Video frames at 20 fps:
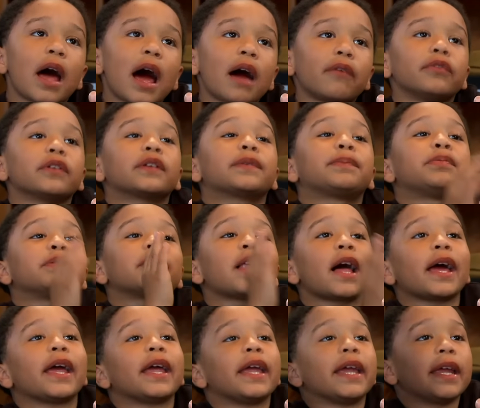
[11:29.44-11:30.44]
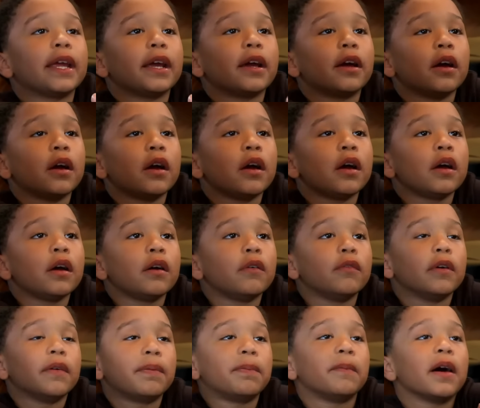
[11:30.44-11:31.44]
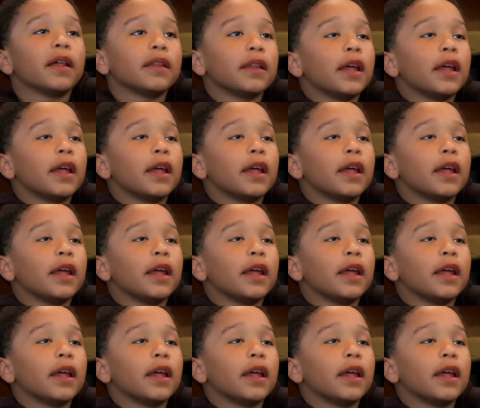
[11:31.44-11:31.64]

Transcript: I was playing with my